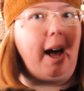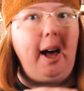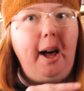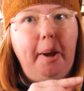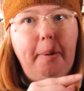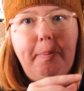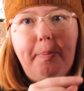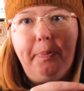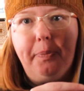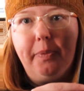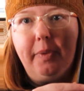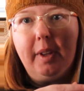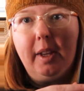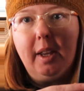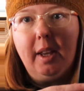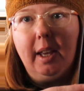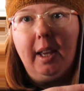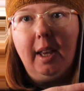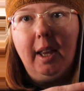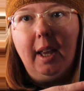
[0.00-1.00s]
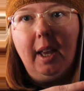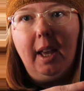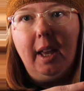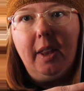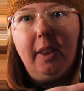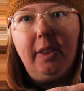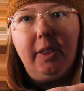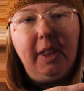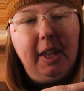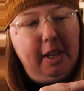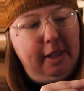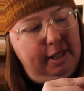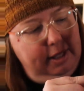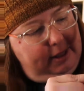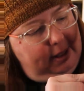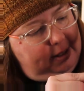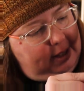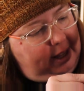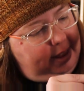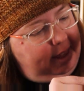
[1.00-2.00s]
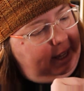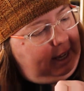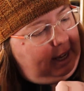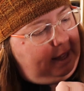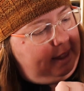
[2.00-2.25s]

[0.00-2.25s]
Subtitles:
Then this is, I think,